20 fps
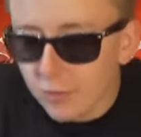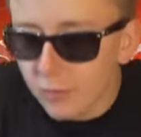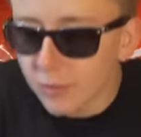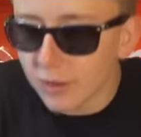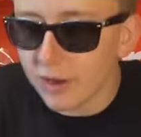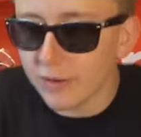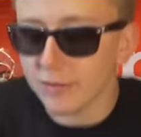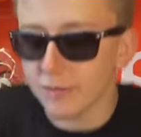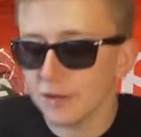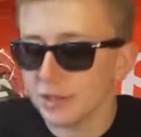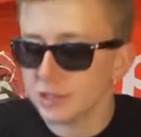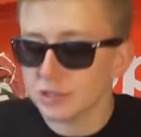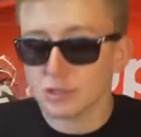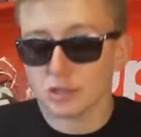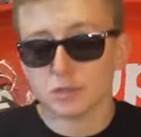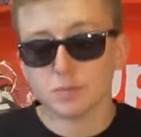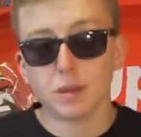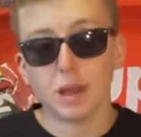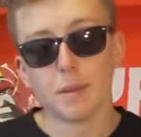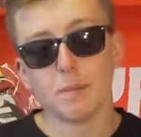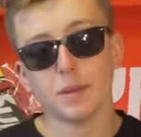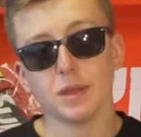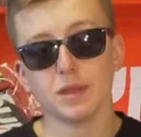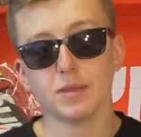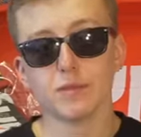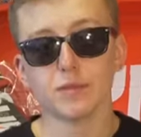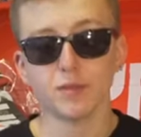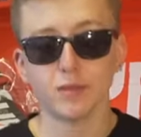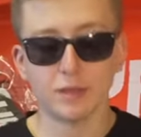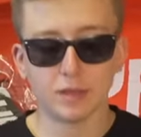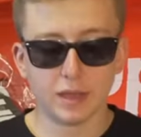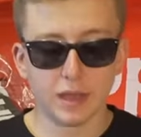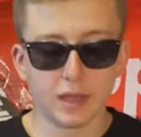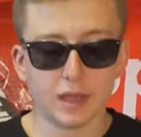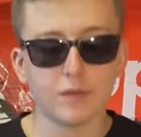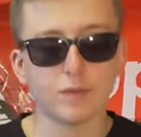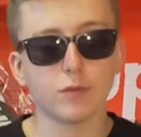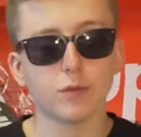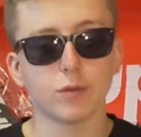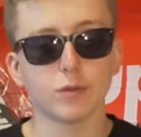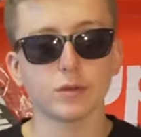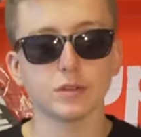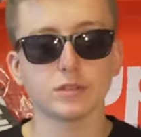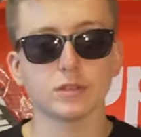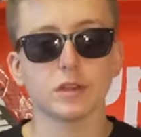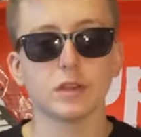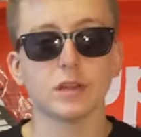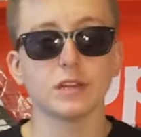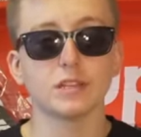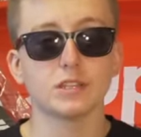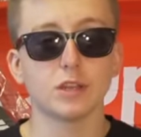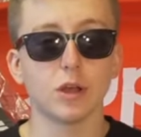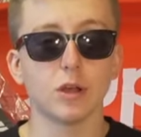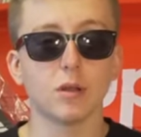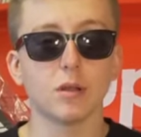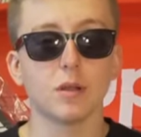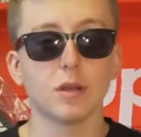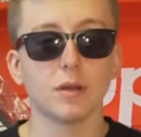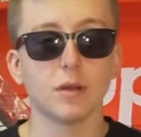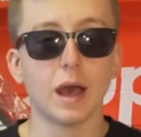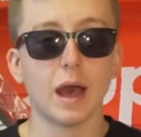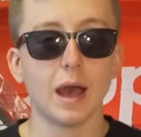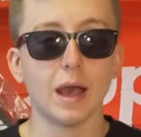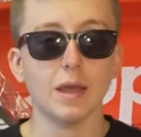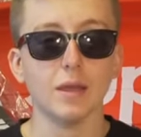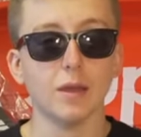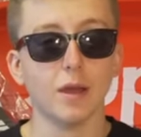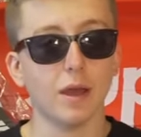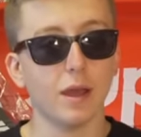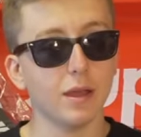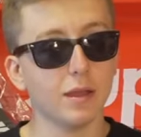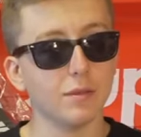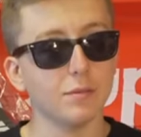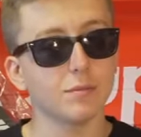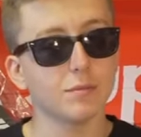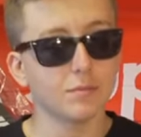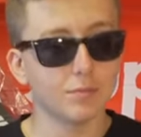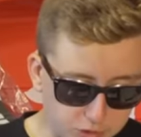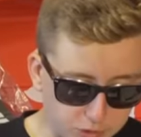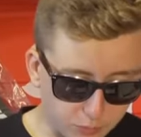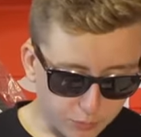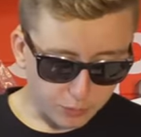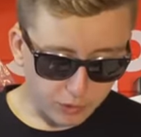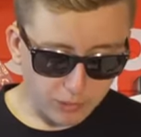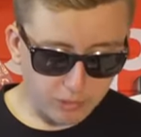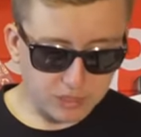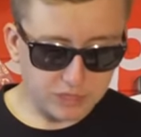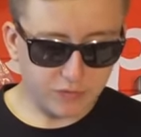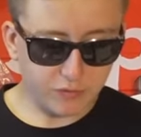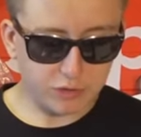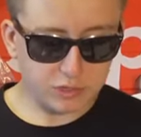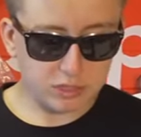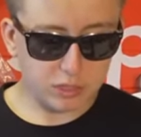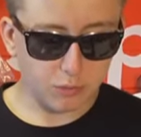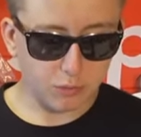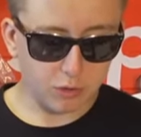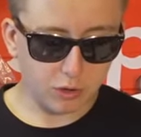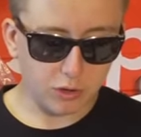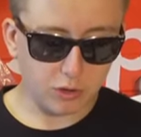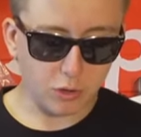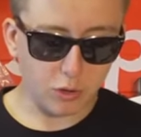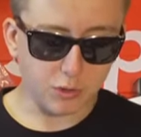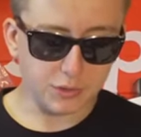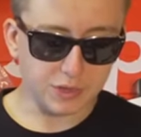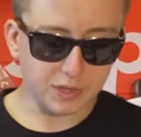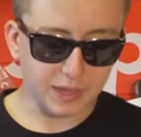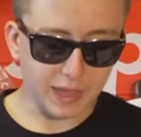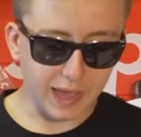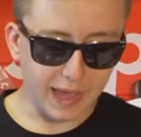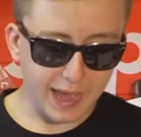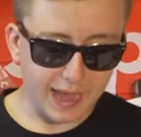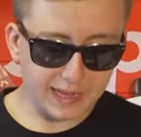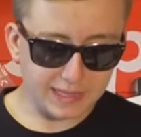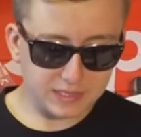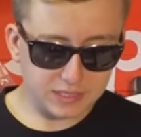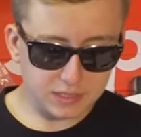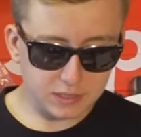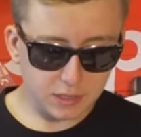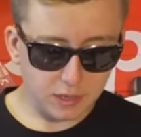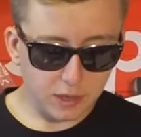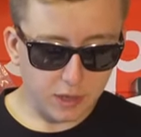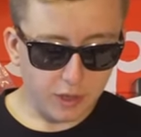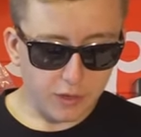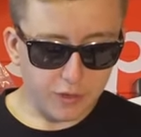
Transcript: whatever. That's just my opinion for the day, and of course, so hi, alright? So pretty much first up, we're going to go into the hats.